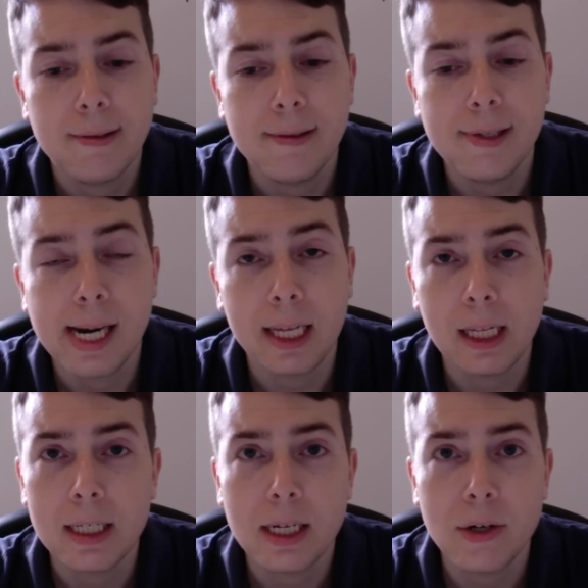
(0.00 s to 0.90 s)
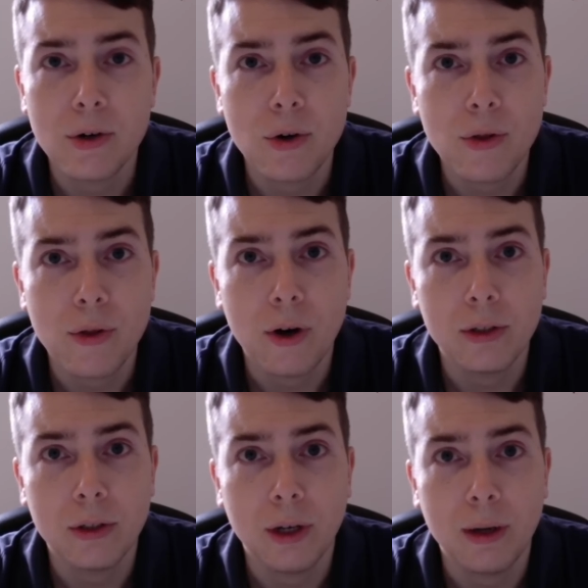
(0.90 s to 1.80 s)
And I'd like to hear your
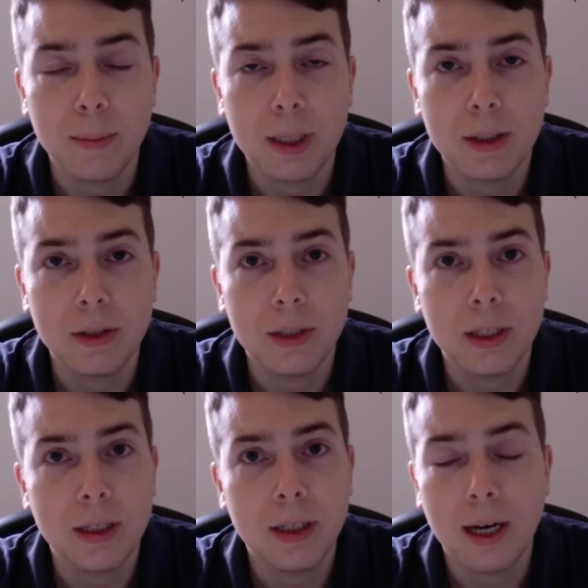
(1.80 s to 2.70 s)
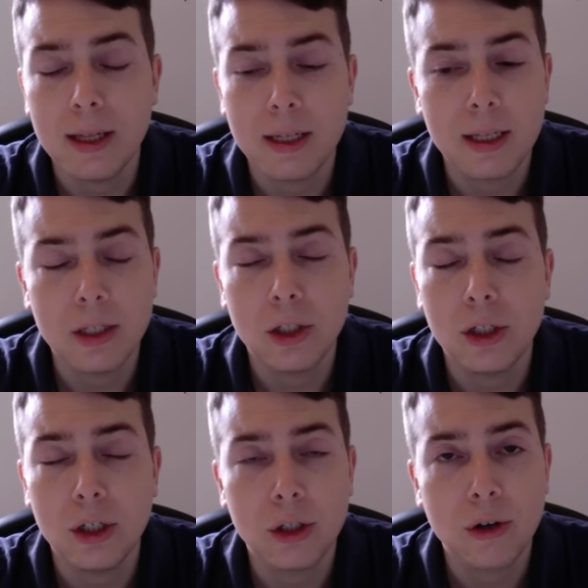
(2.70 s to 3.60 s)
thoughts on it because th- th- I think this
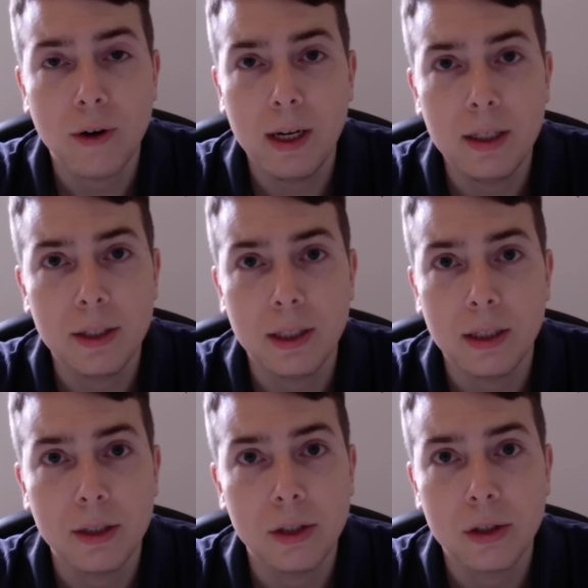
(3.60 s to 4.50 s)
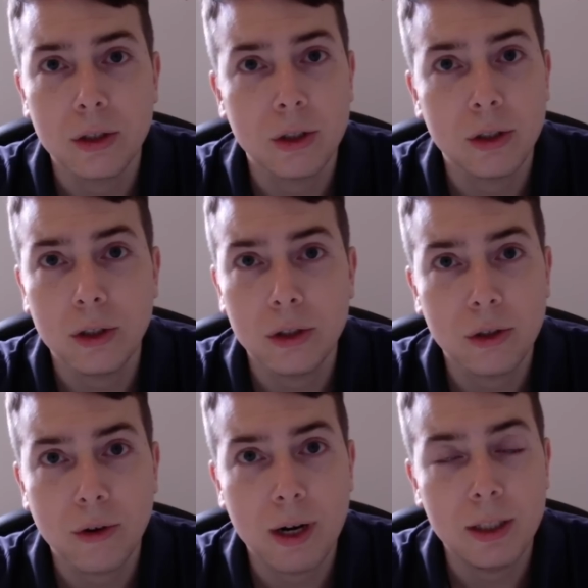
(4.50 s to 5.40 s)
is just crazy. This is
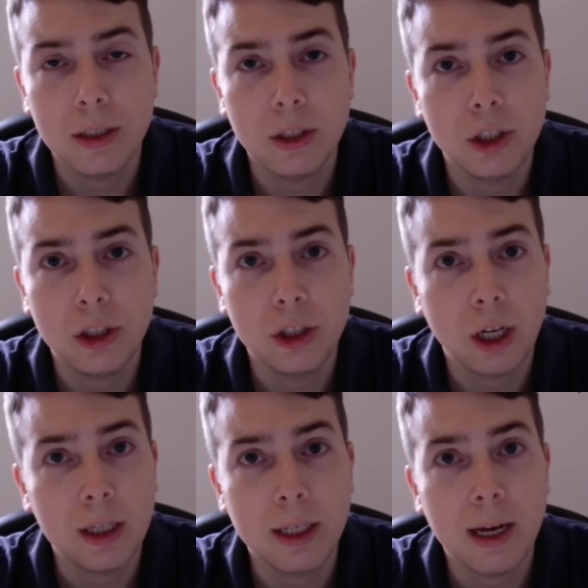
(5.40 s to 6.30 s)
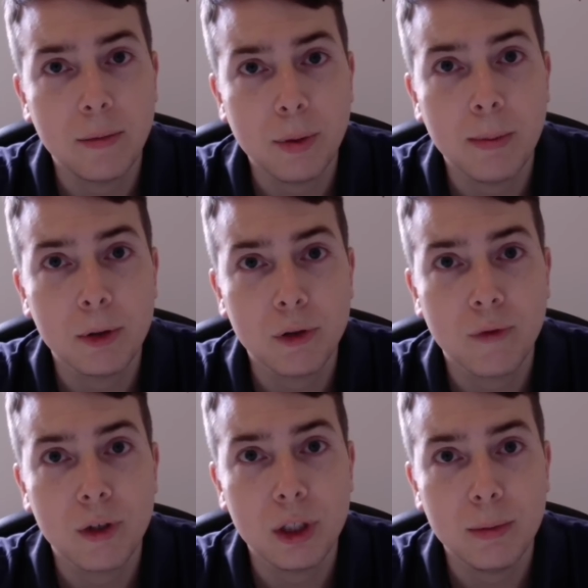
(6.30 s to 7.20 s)
just crazy. She's shutting down people's
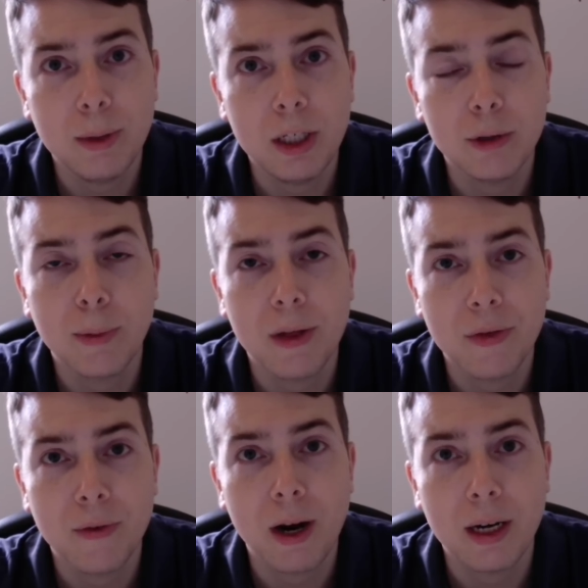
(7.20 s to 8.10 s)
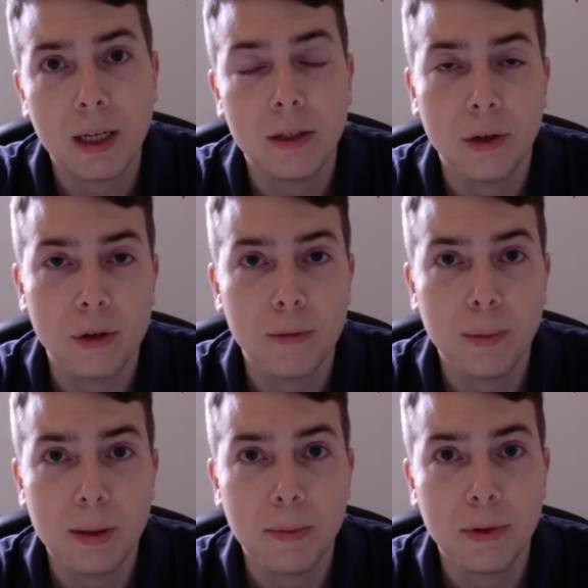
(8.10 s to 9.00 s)
free speech by threatening to hurt
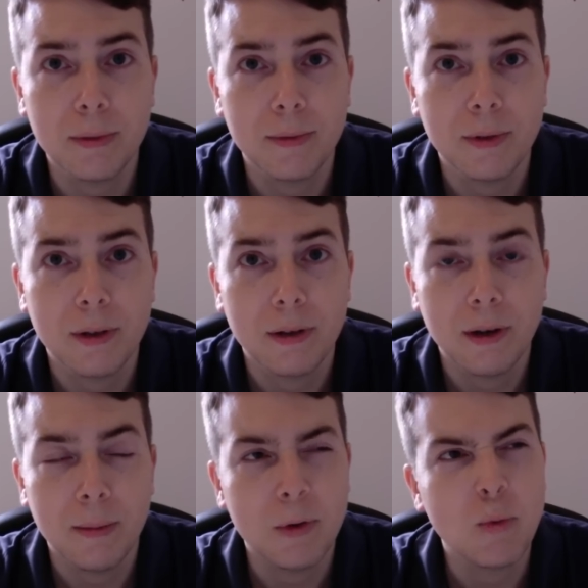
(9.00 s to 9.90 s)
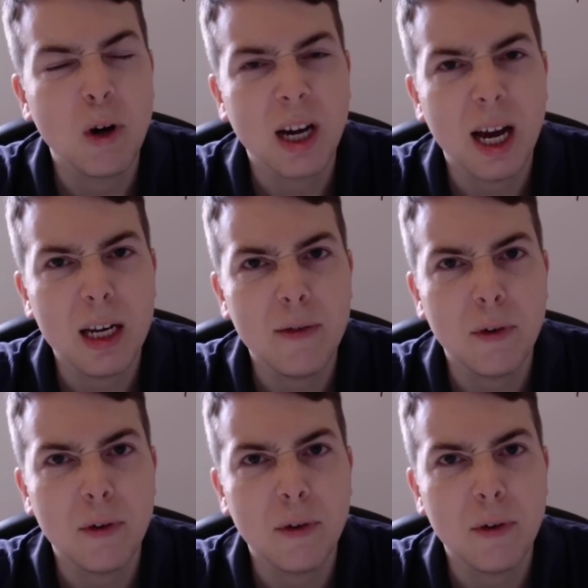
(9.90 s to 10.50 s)
people. I mean, what kind of